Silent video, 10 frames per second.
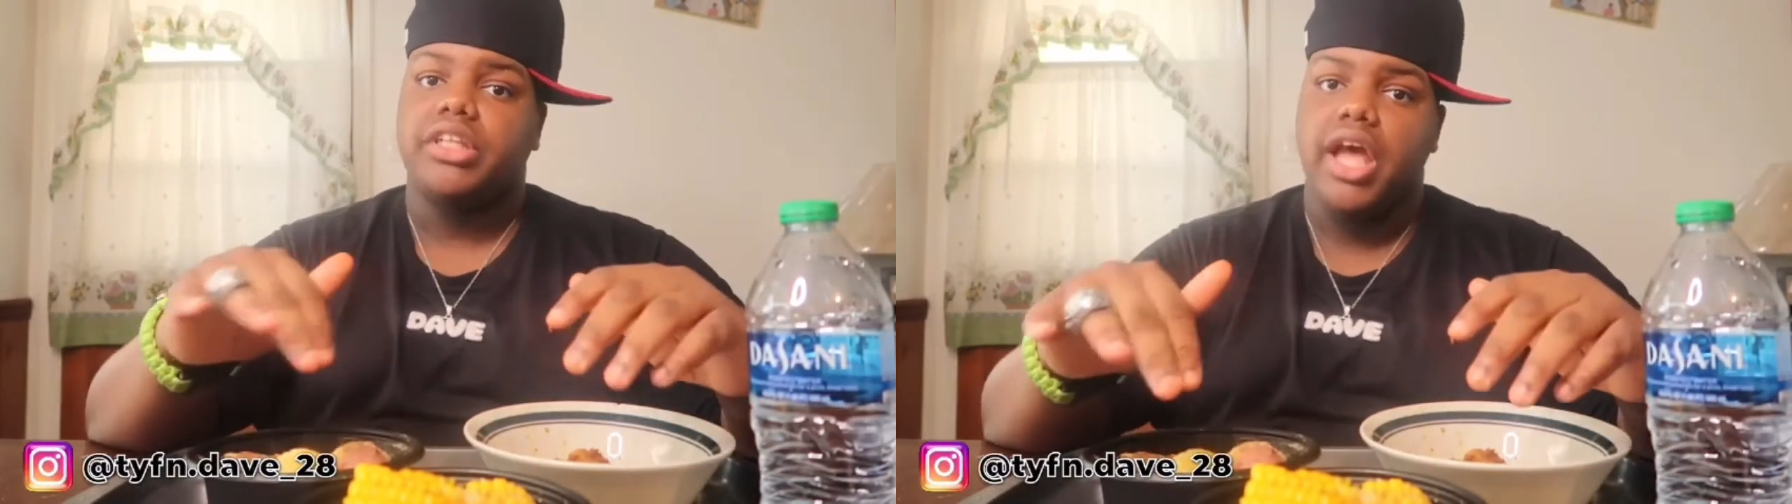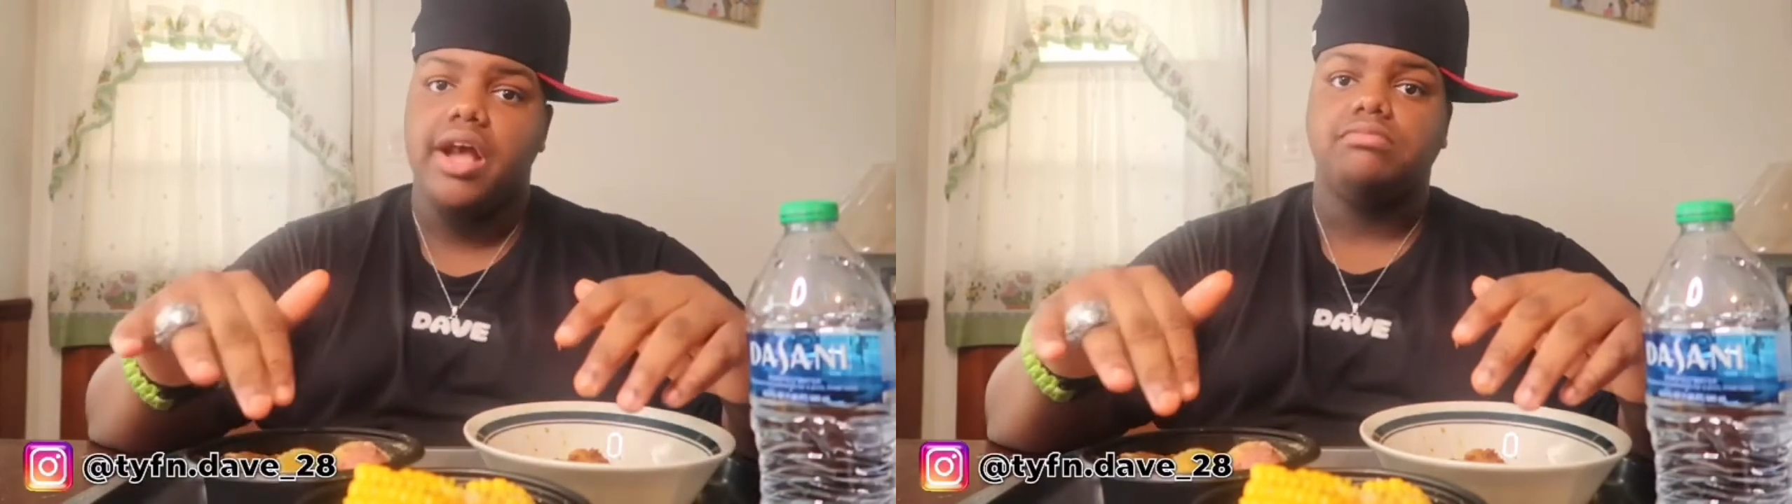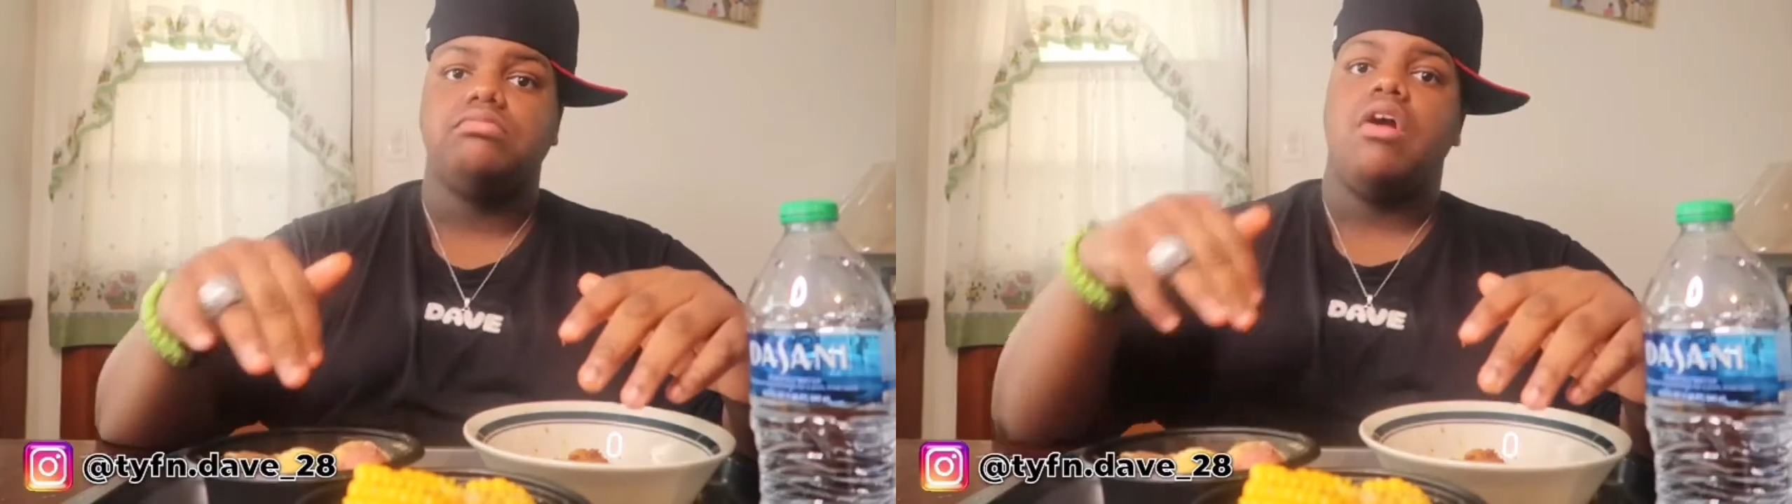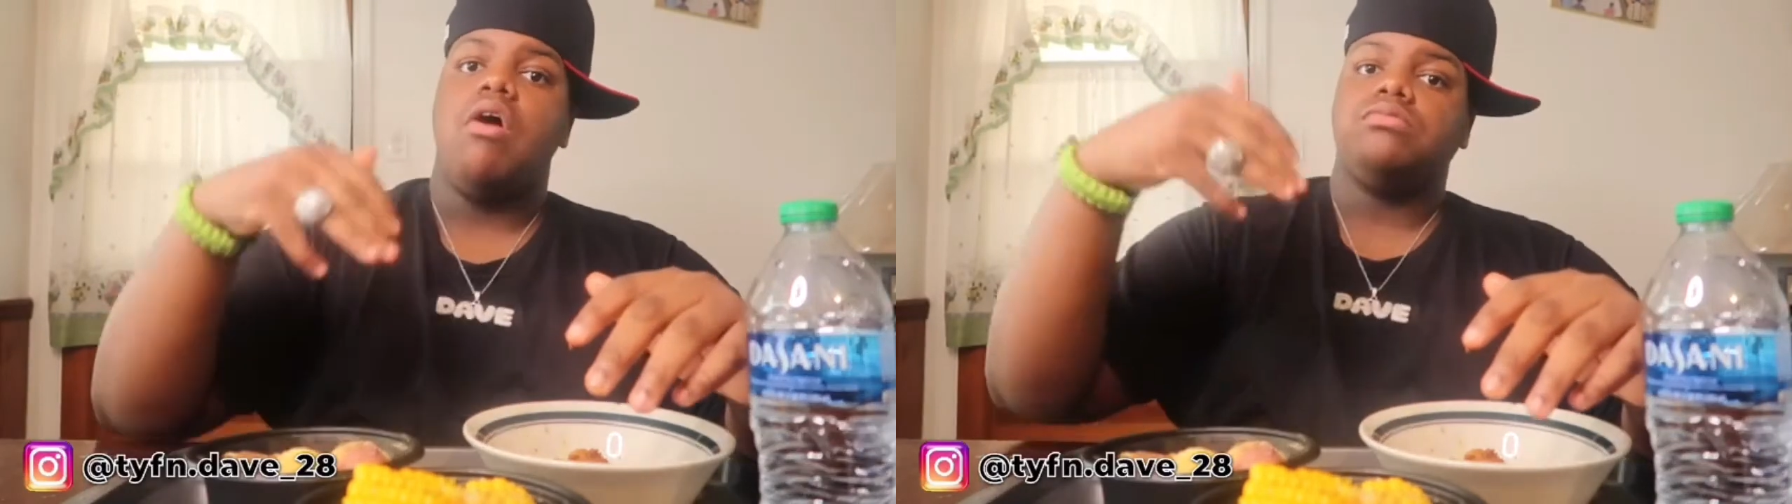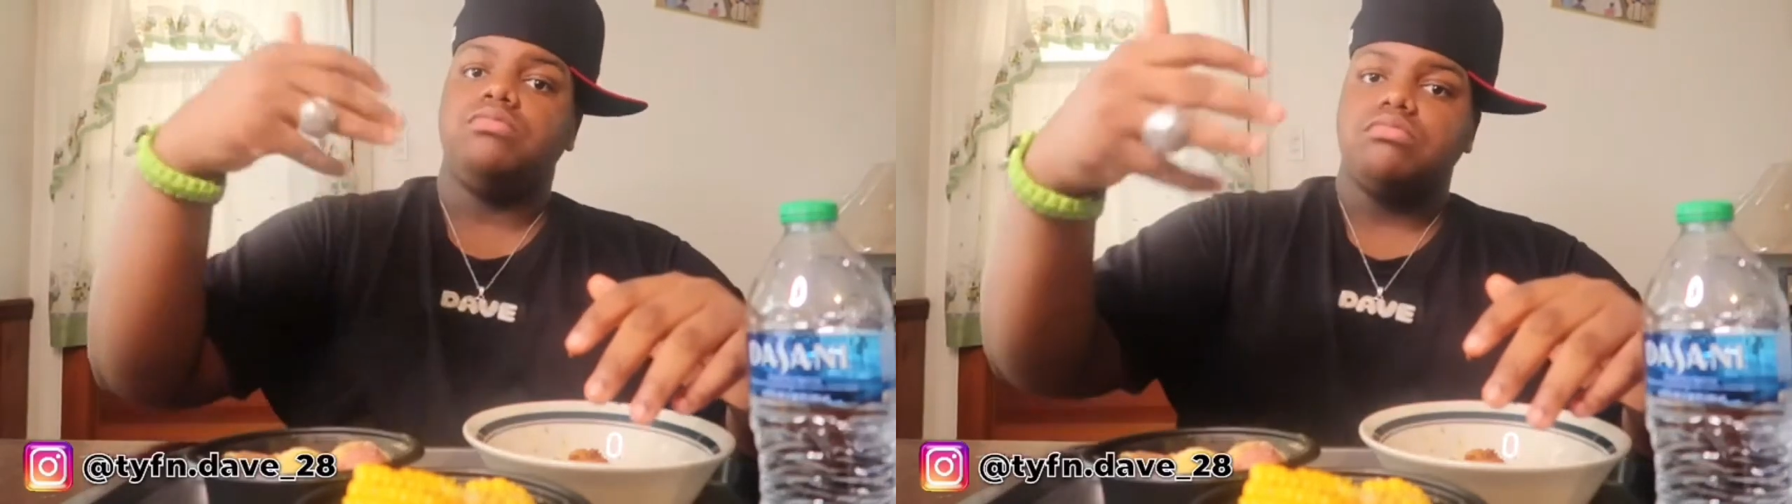
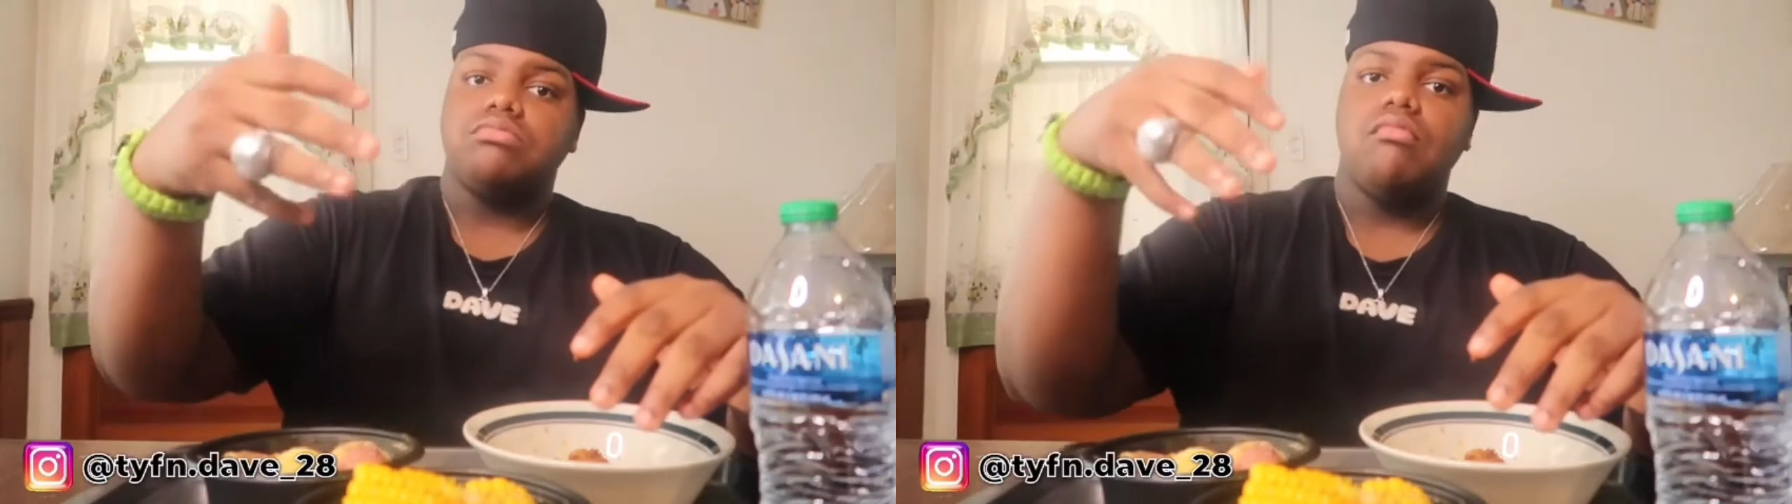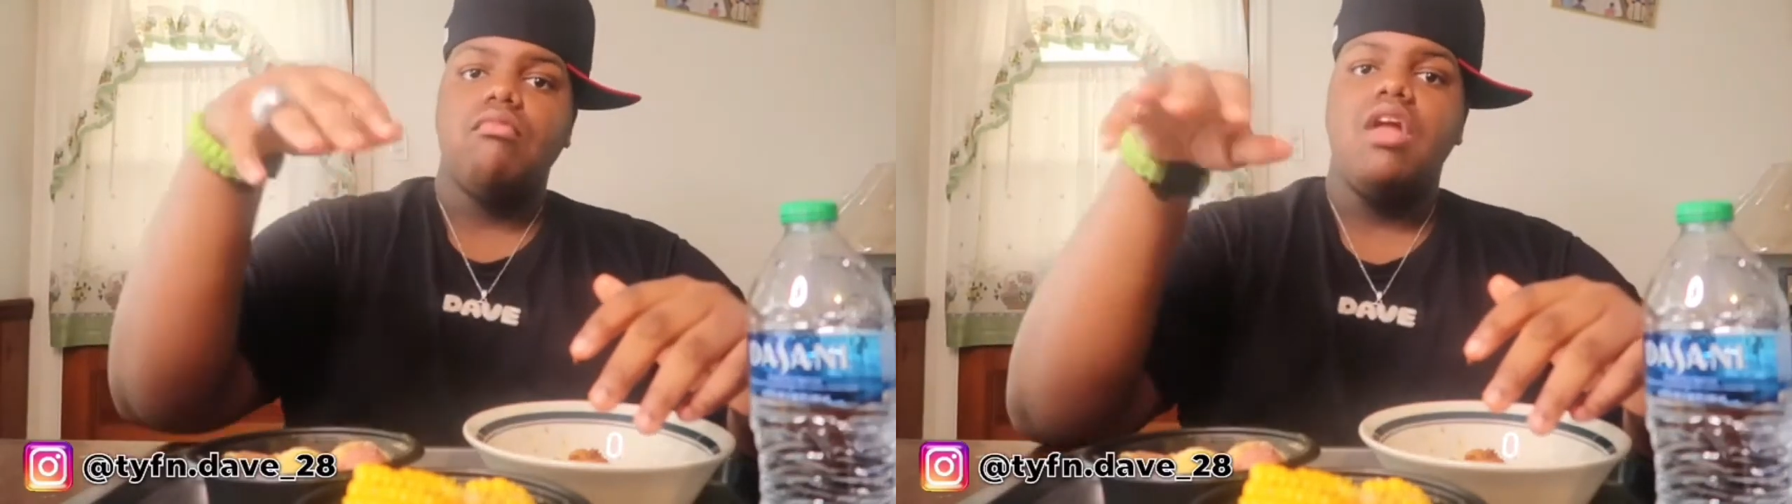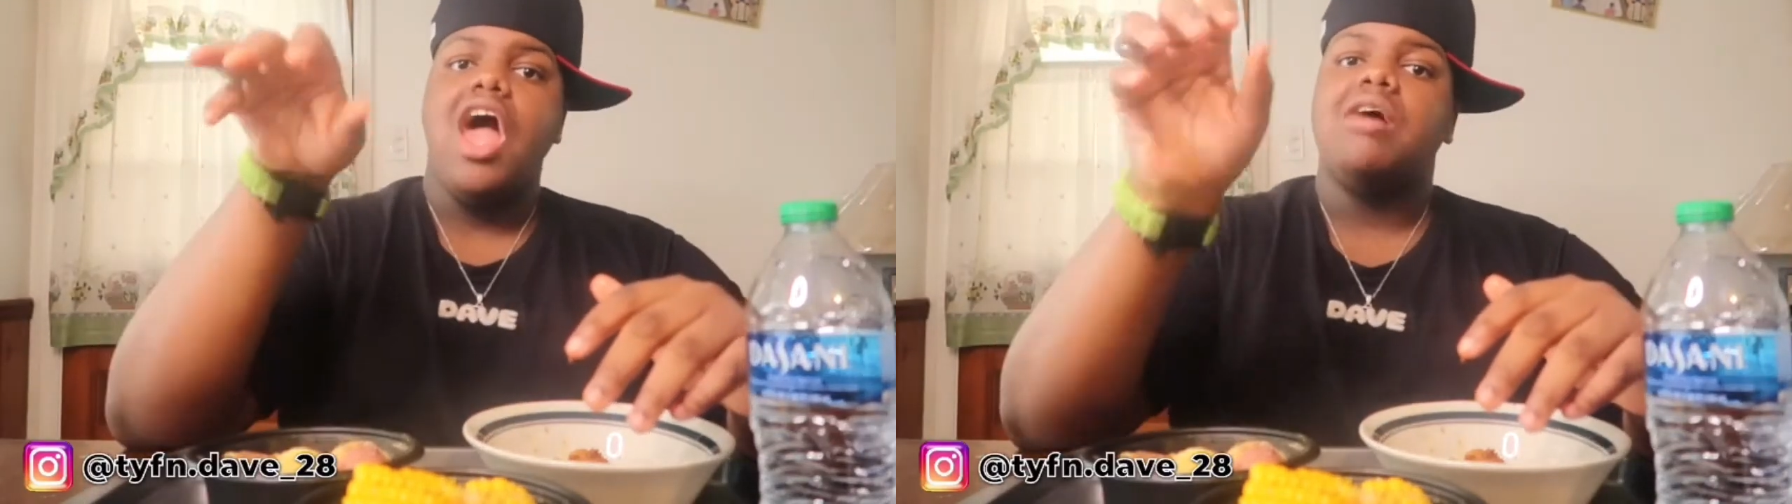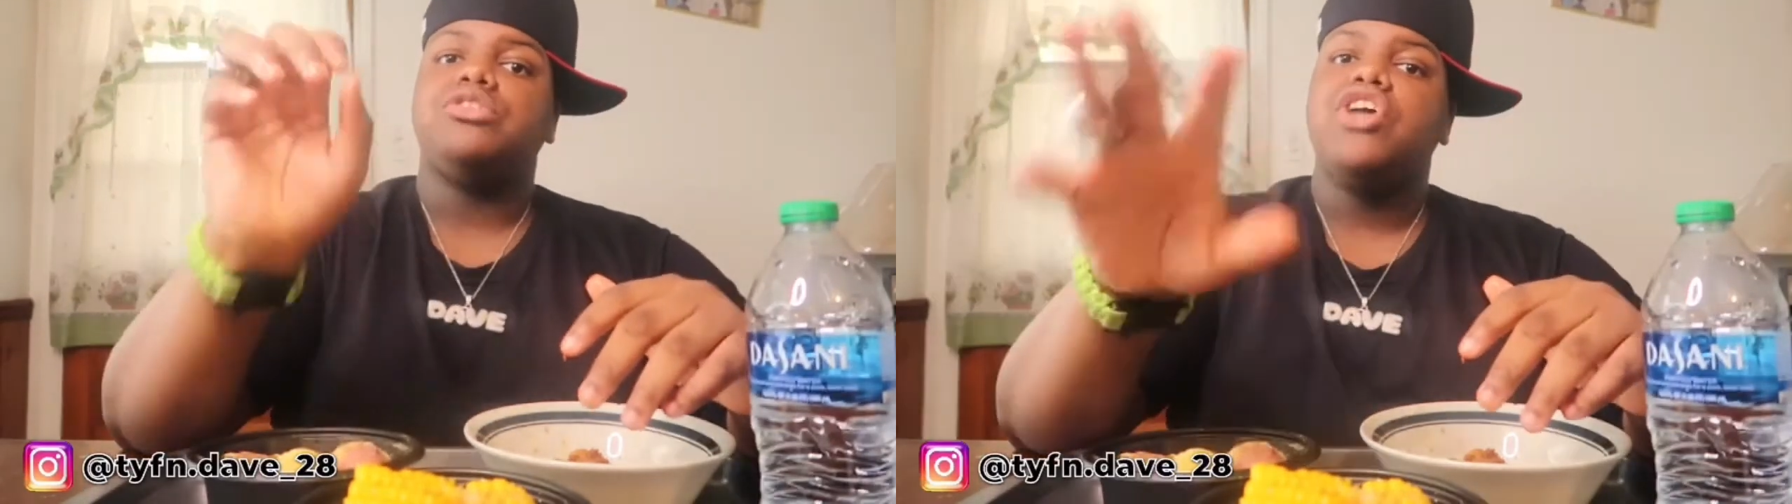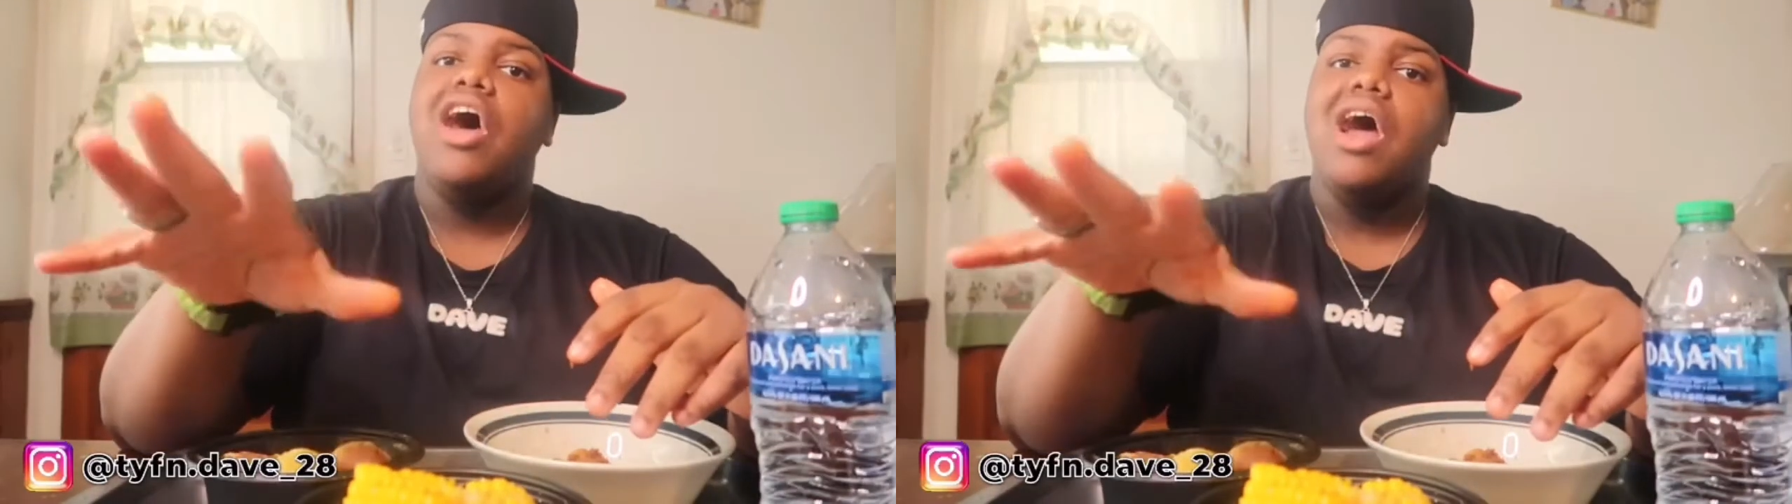sorry